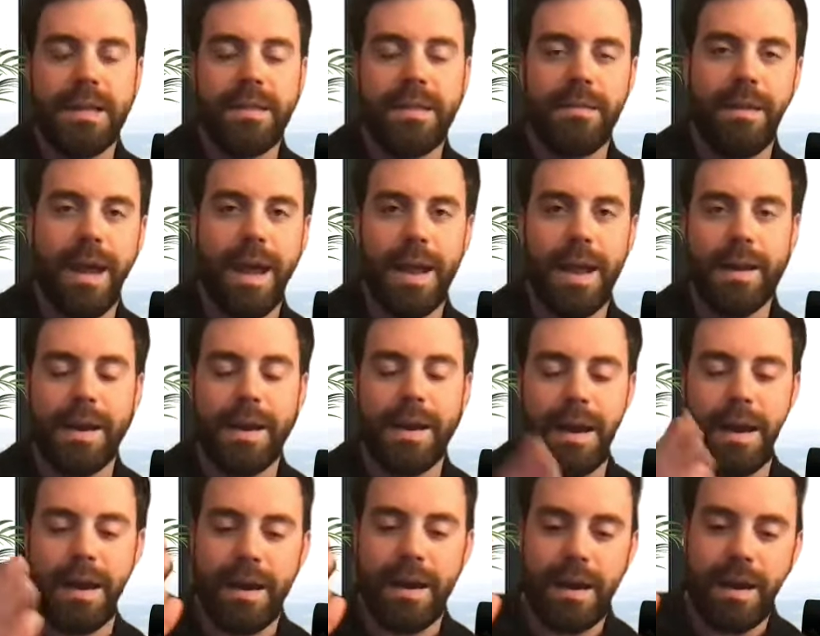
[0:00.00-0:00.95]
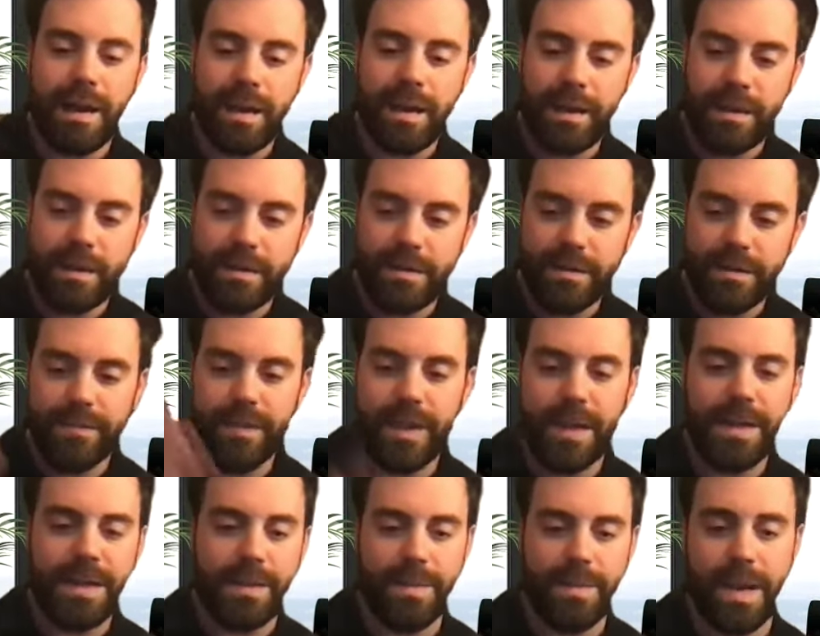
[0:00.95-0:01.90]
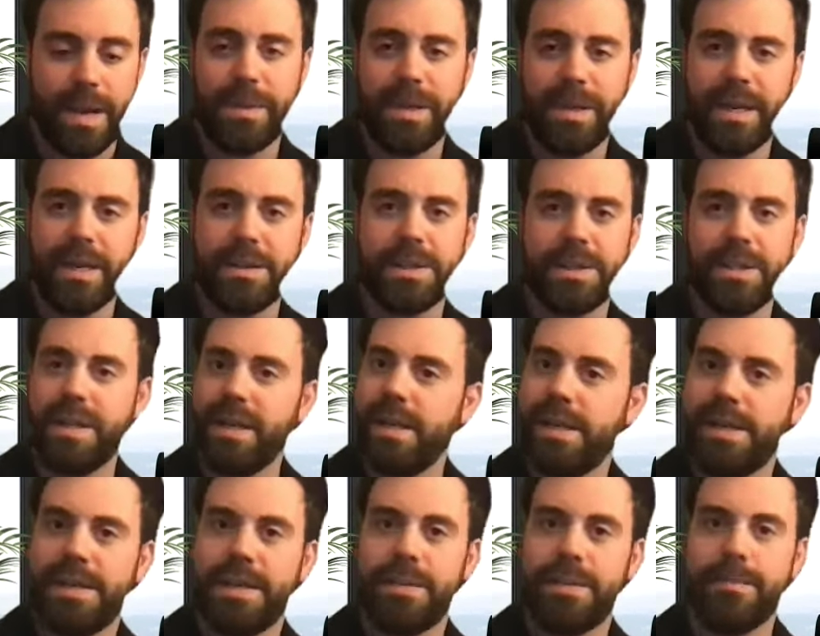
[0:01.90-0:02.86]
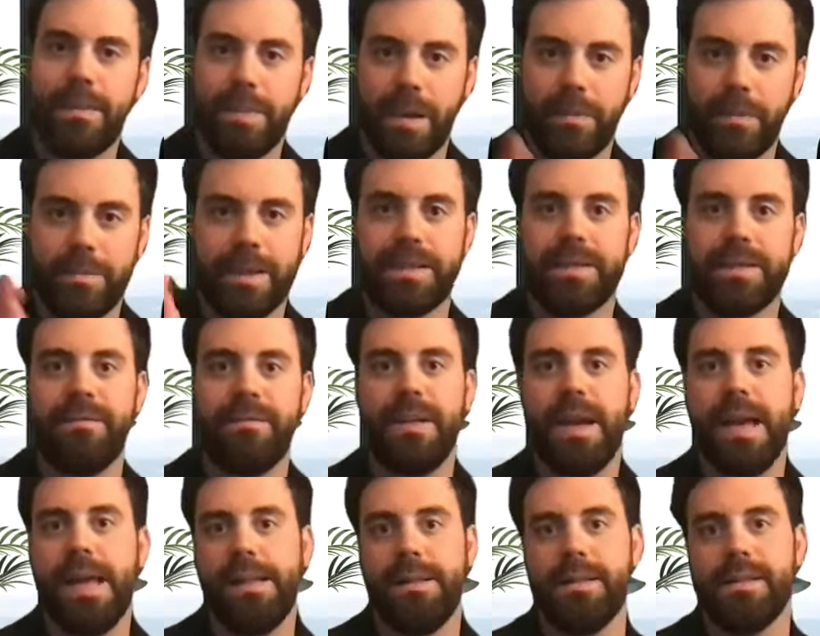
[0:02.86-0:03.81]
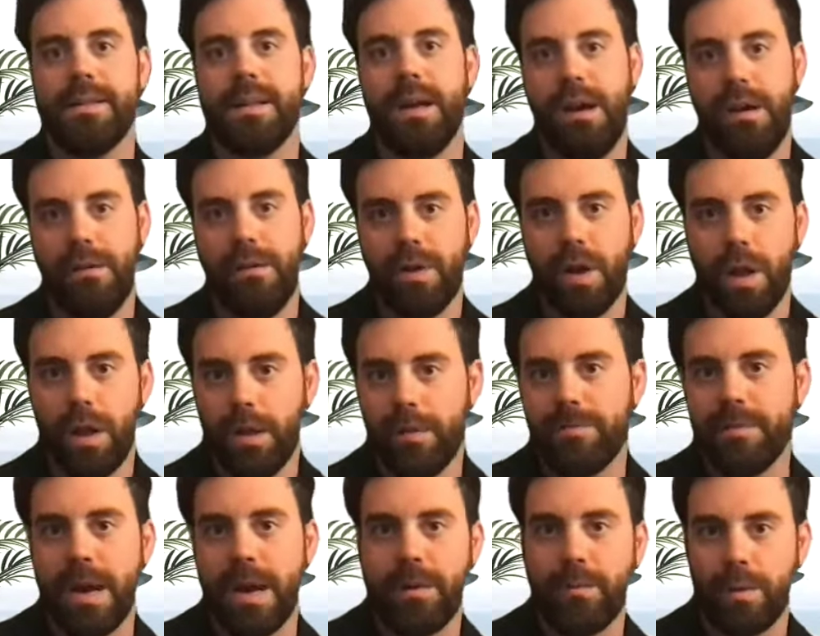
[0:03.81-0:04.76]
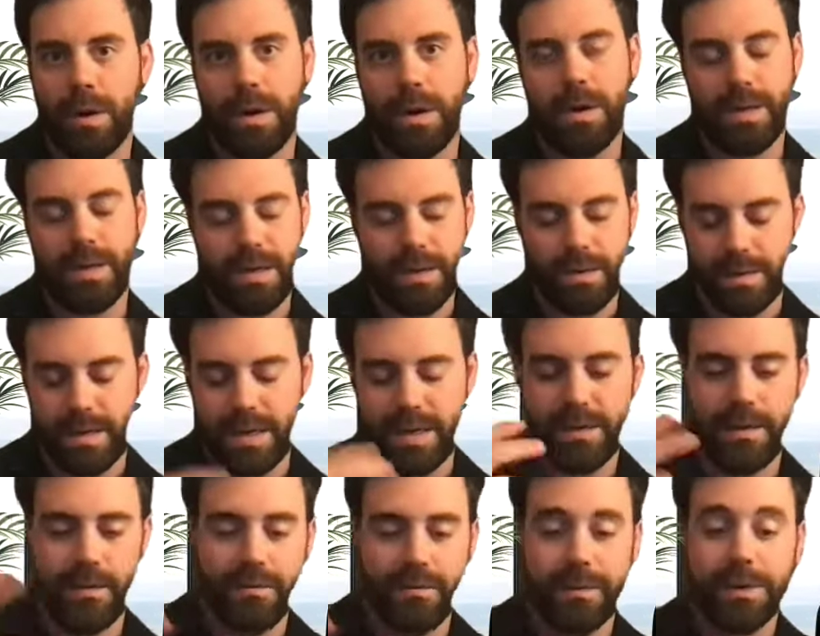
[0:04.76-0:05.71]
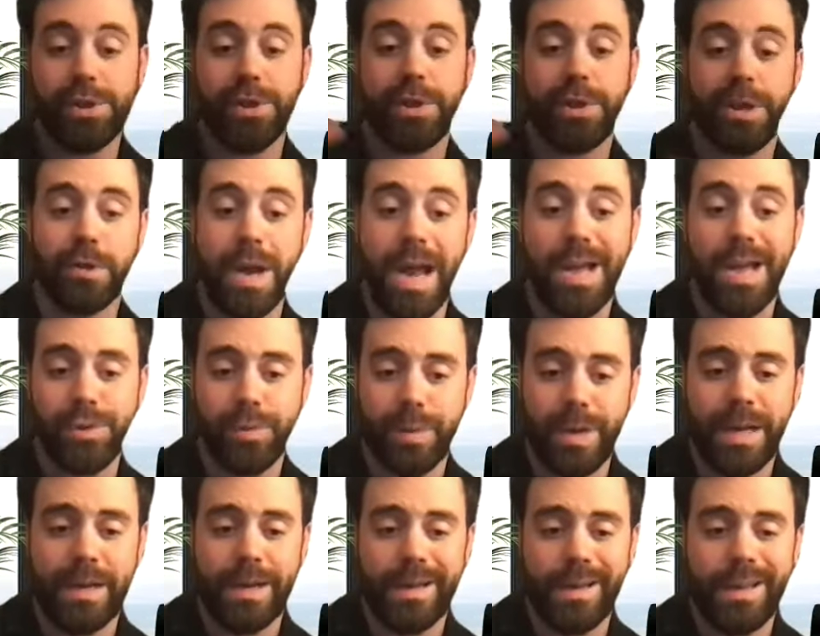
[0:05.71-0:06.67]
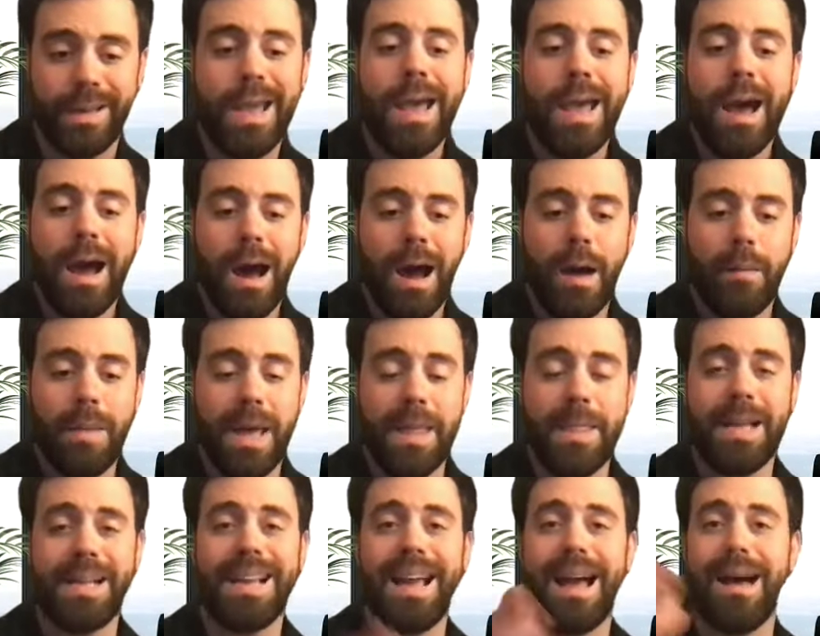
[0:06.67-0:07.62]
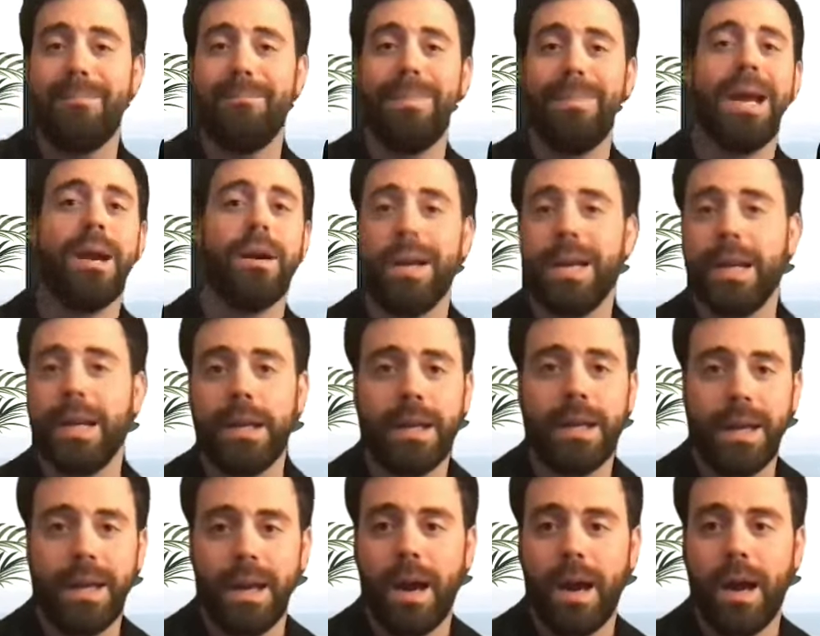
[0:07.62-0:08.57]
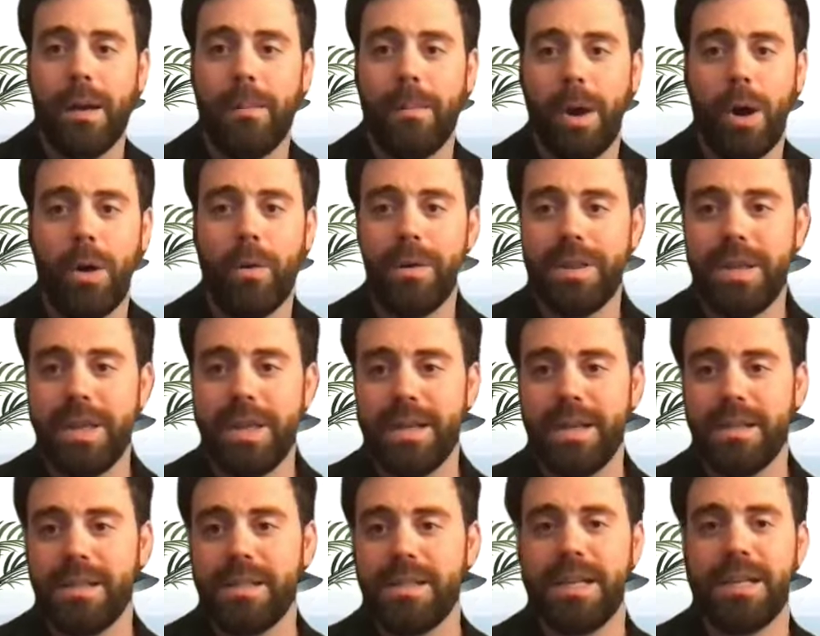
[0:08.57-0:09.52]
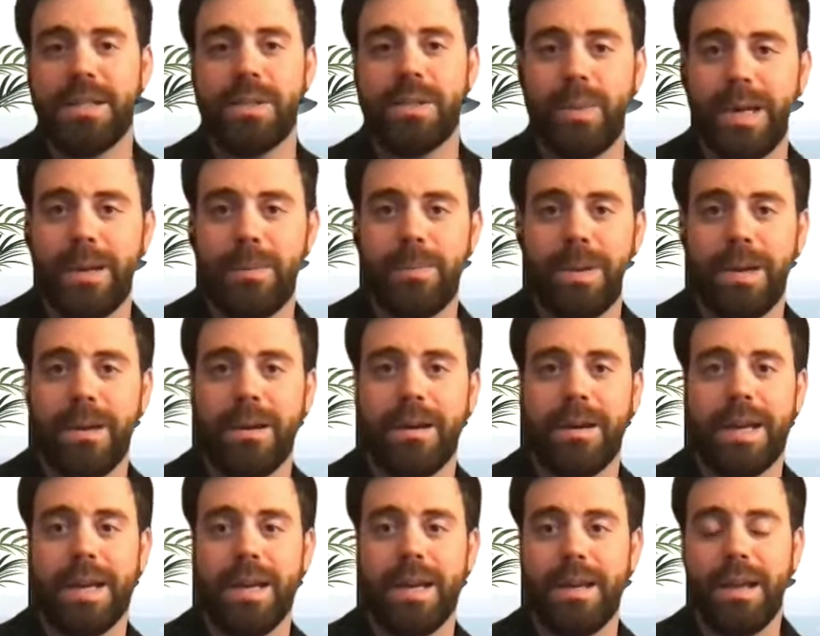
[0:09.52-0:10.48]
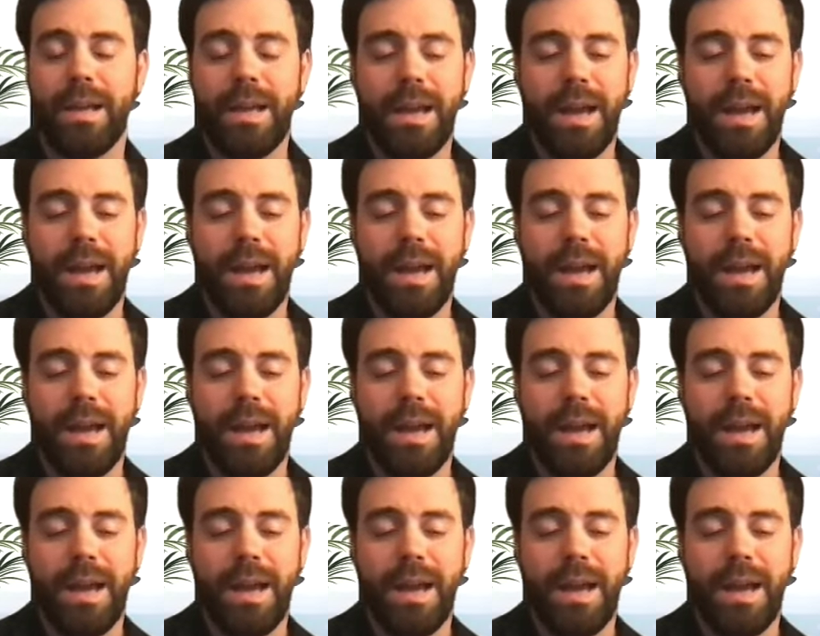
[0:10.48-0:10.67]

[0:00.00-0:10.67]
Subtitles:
Then I defended my PhD, did my public defense of all of my work, and officially graduated, and then got married, all within a 6-week period.